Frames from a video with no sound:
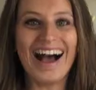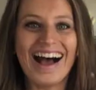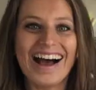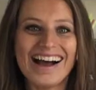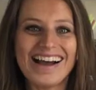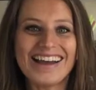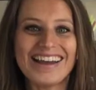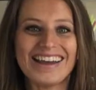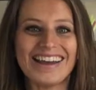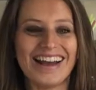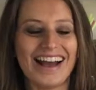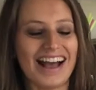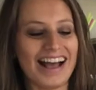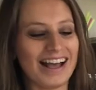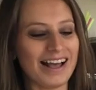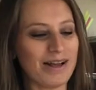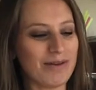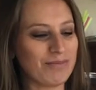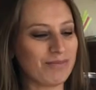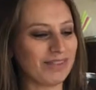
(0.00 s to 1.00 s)
Hi,
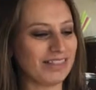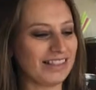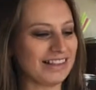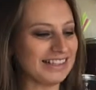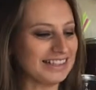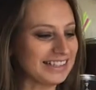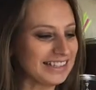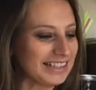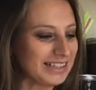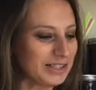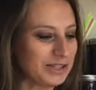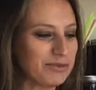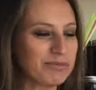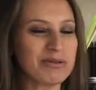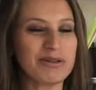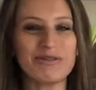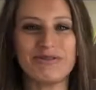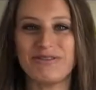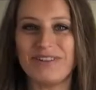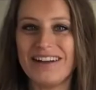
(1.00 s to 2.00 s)
this is
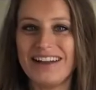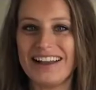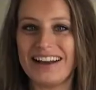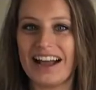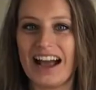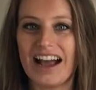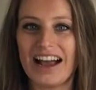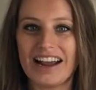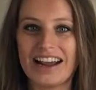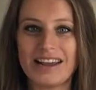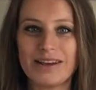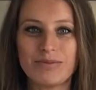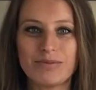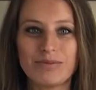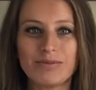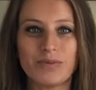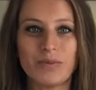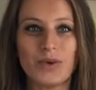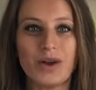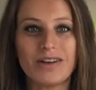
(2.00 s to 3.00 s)
super fun.
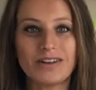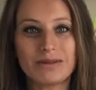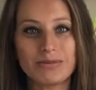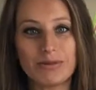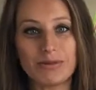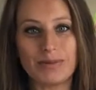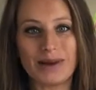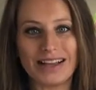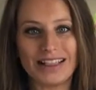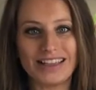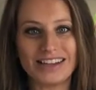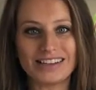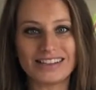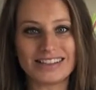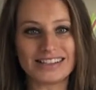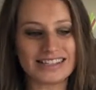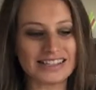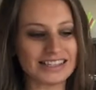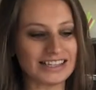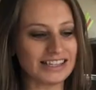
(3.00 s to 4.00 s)
Welcome to my little
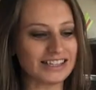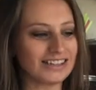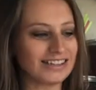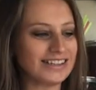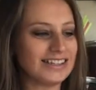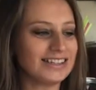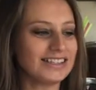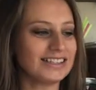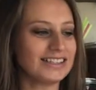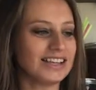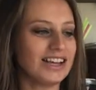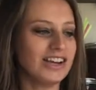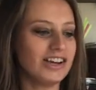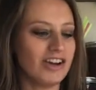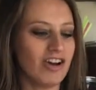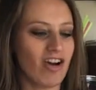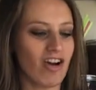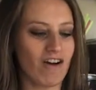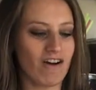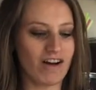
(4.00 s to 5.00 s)
series
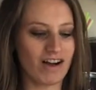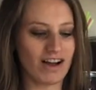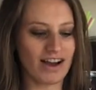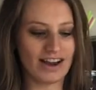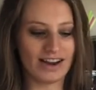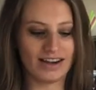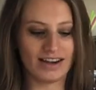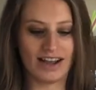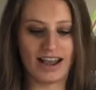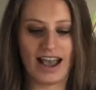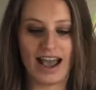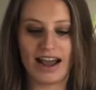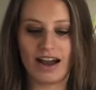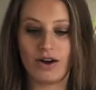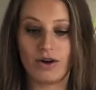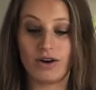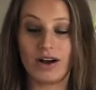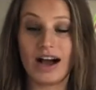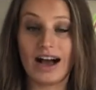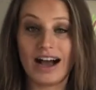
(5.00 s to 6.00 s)
on
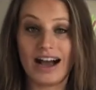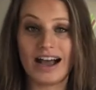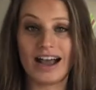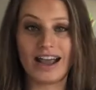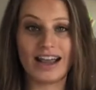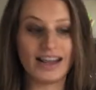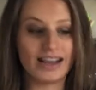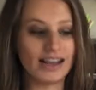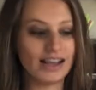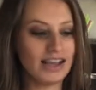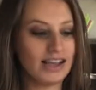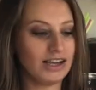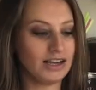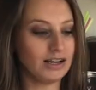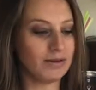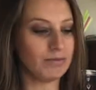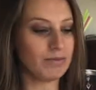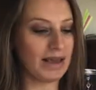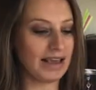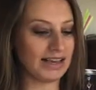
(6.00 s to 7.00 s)
how I
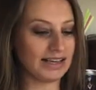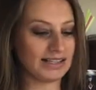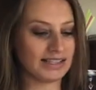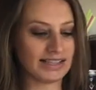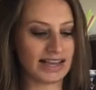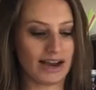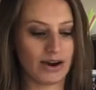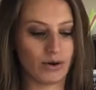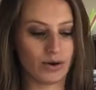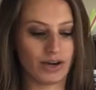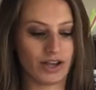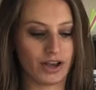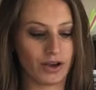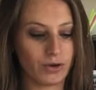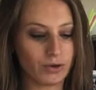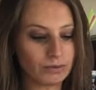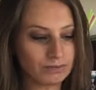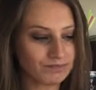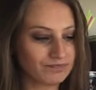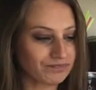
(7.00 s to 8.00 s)
make
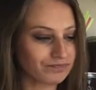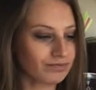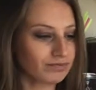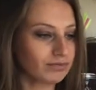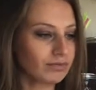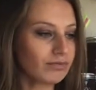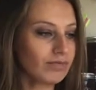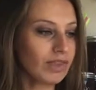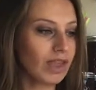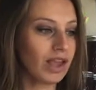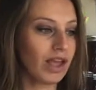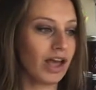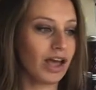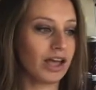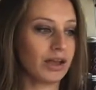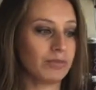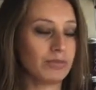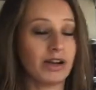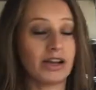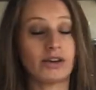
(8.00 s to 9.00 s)
sourdough.
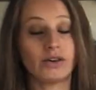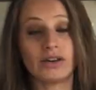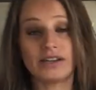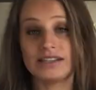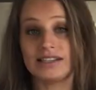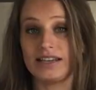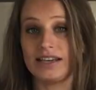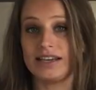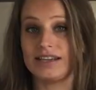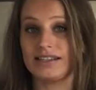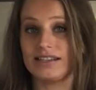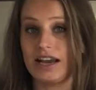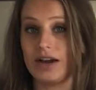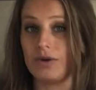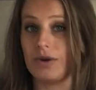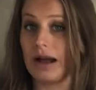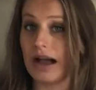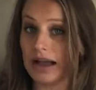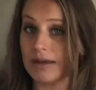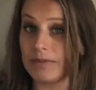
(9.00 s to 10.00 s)
Now I say it's how
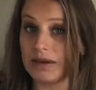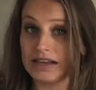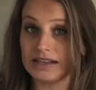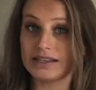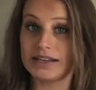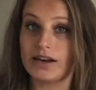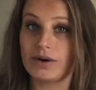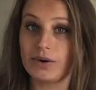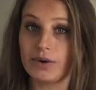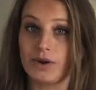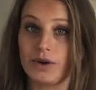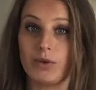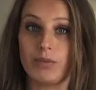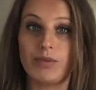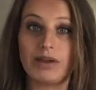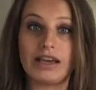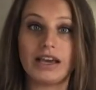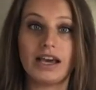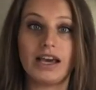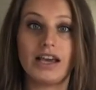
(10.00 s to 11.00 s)
I make sourdough
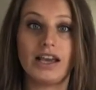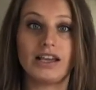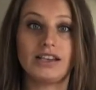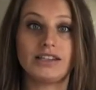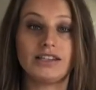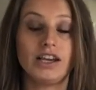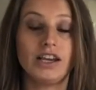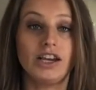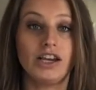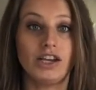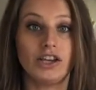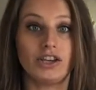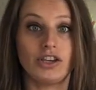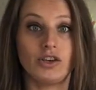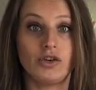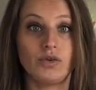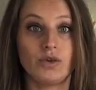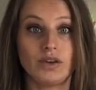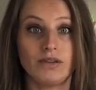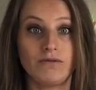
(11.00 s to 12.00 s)
because
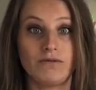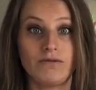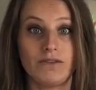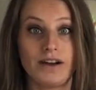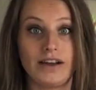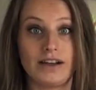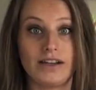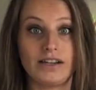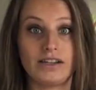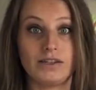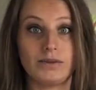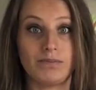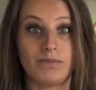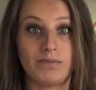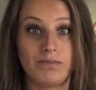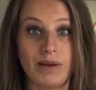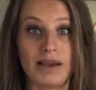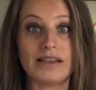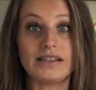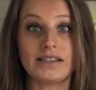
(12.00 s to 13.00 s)
you can find
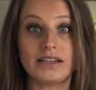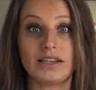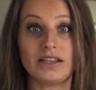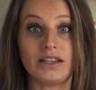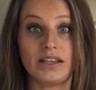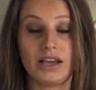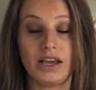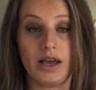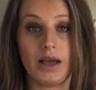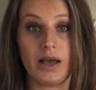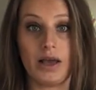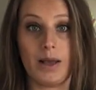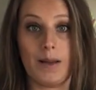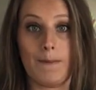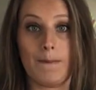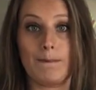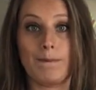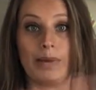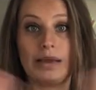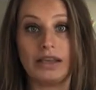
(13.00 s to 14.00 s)
basically a
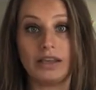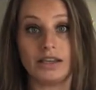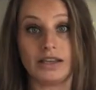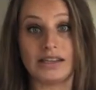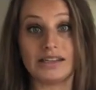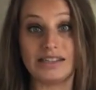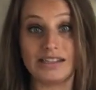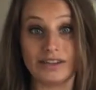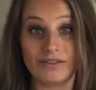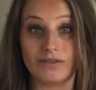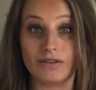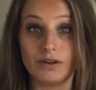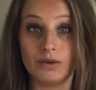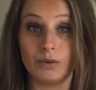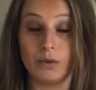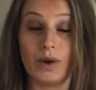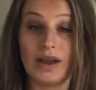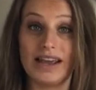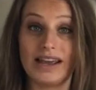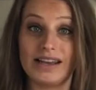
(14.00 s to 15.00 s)
billion
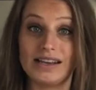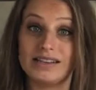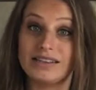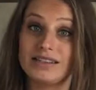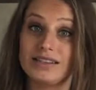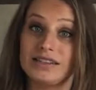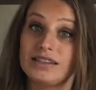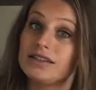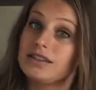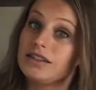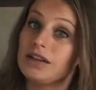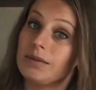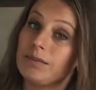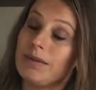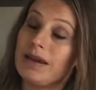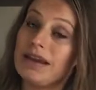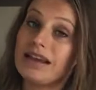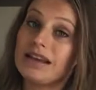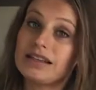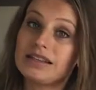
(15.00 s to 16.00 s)
different ways to
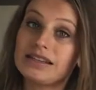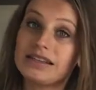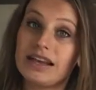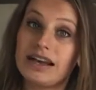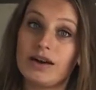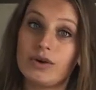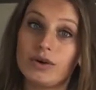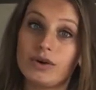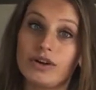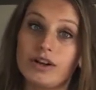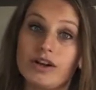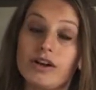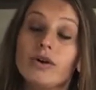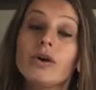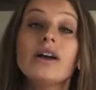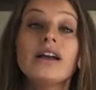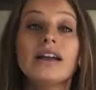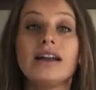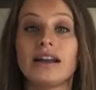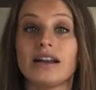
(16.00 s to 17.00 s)
make sourdough
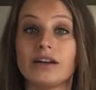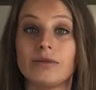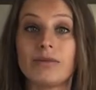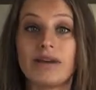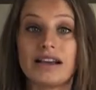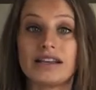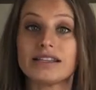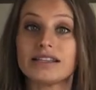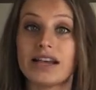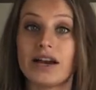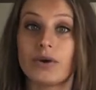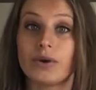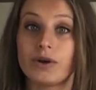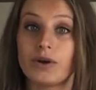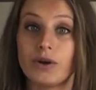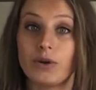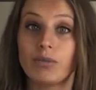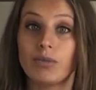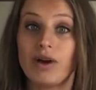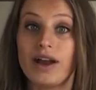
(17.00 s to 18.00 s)
and to make
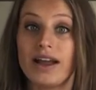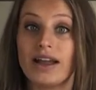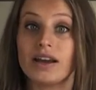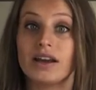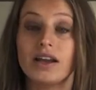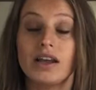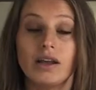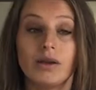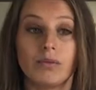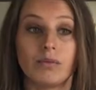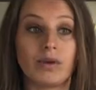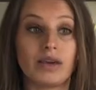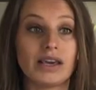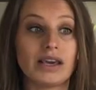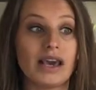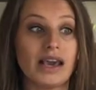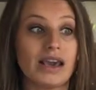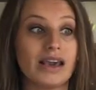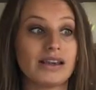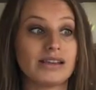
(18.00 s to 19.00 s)
sourdough bread,
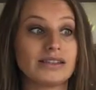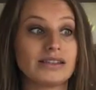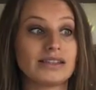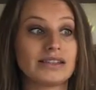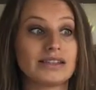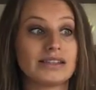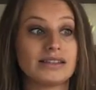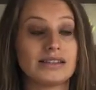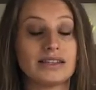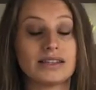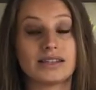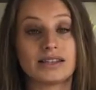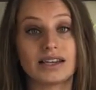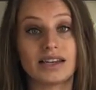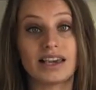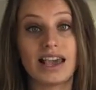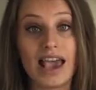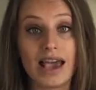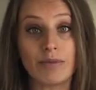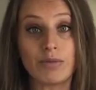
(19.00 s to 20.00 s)
because since it's a
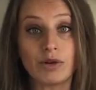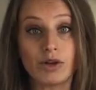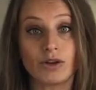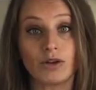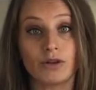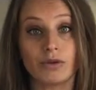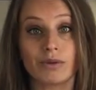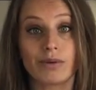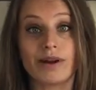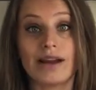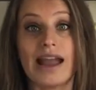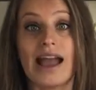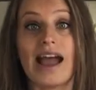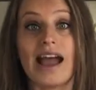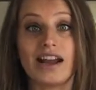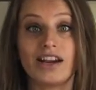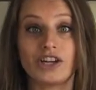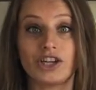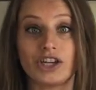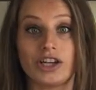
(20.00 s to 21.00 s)
chemical
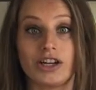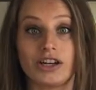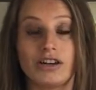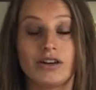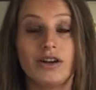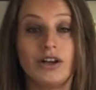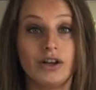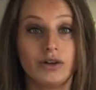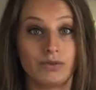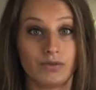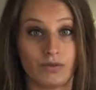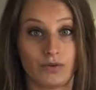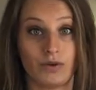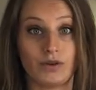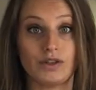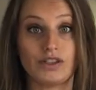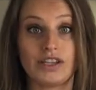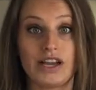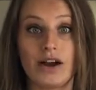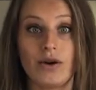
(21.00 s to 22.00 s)
reaction for
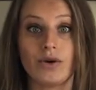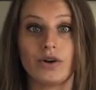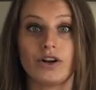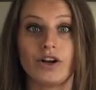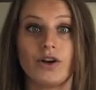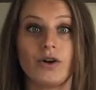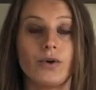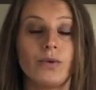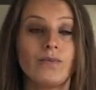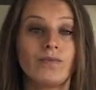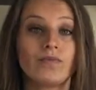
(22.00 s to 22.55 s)
sourdough,